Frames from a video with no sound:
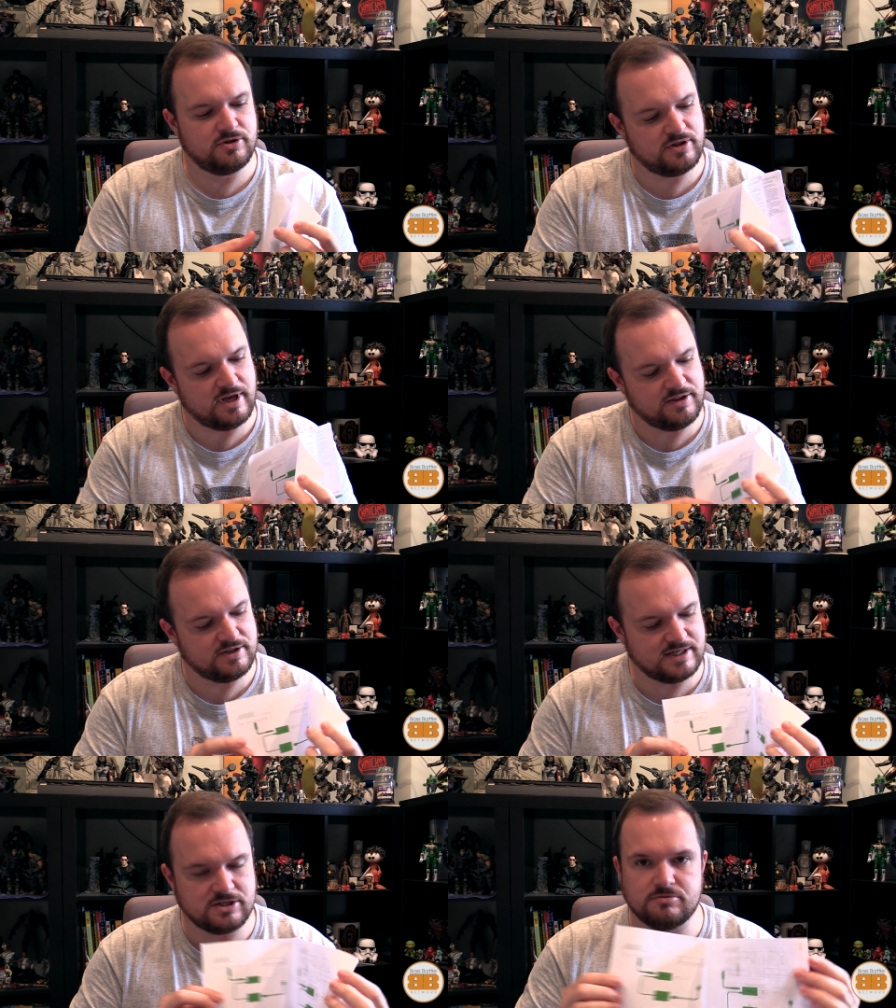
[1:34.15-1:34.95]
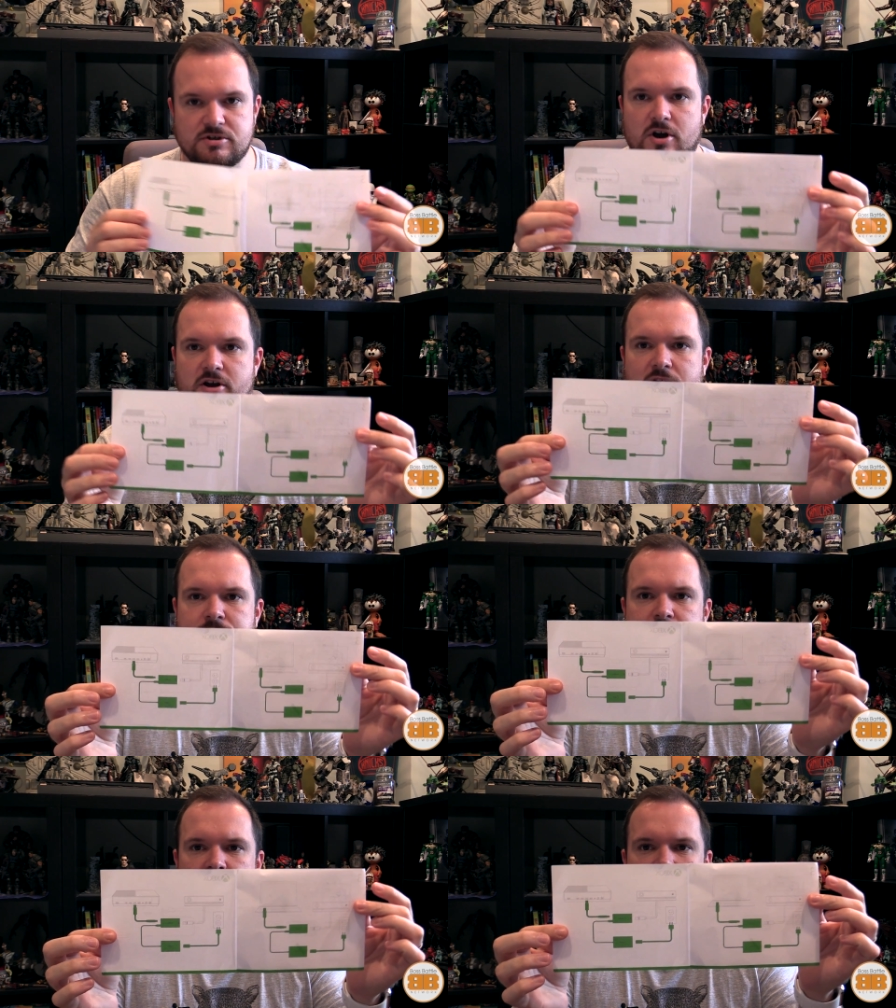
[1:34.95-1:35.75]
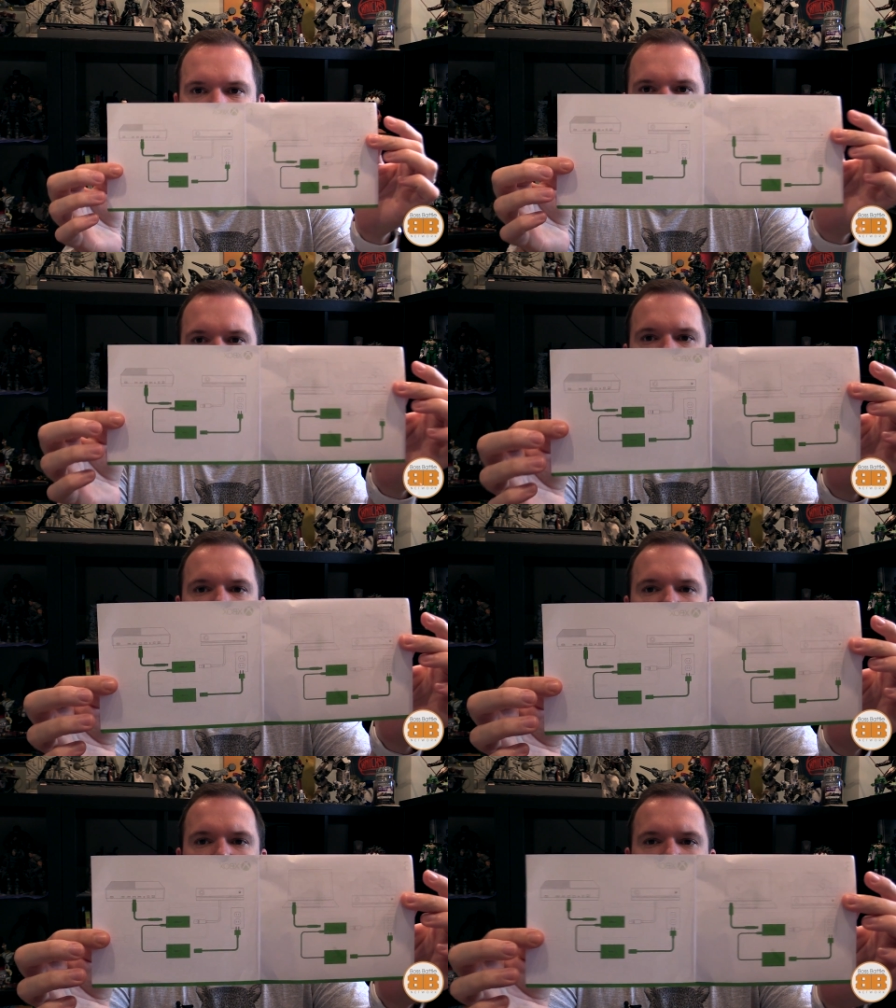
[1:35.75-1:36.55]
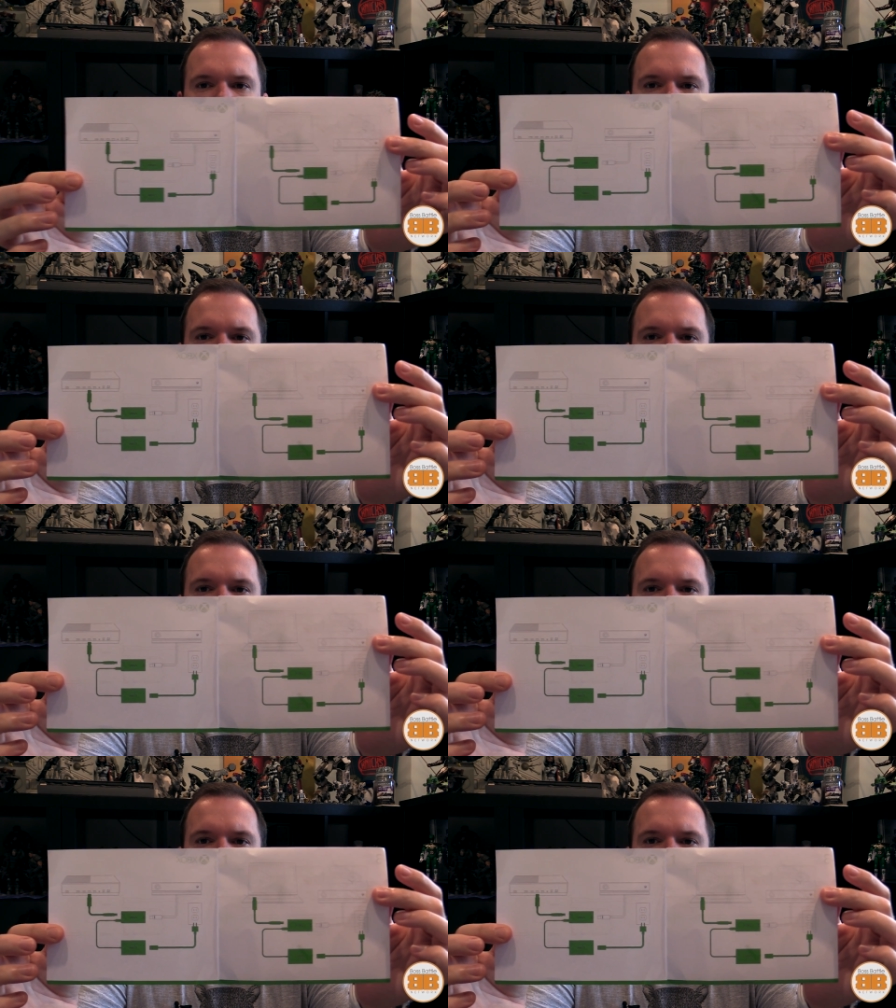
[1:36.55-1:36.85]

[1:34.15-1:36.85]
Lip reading: other than the setup diagram. So just bring that to